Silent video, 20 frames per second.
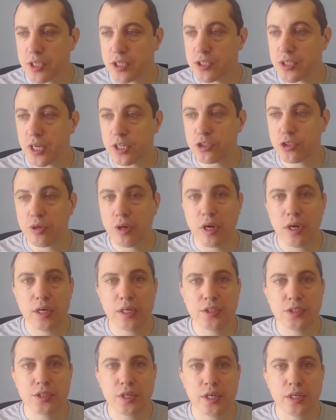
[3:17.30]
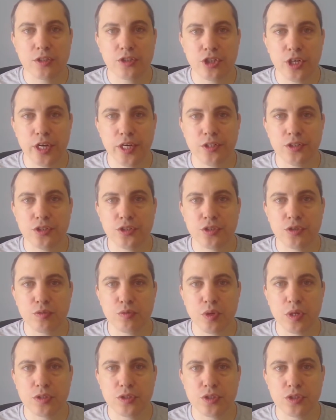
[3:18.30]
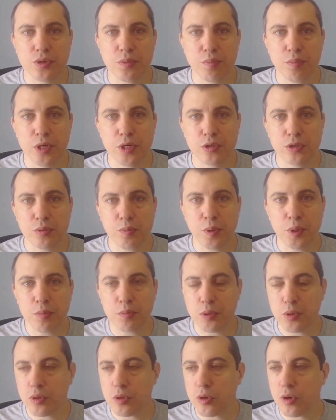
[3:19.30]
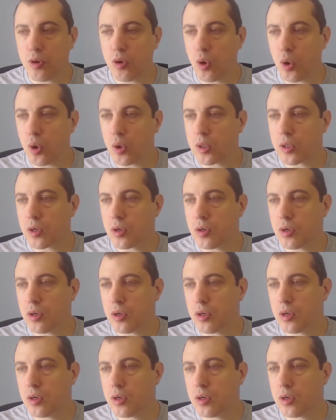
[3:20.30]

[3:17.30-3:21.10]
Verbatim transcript: decentralized exchange that runs a peer-to-peer protocol.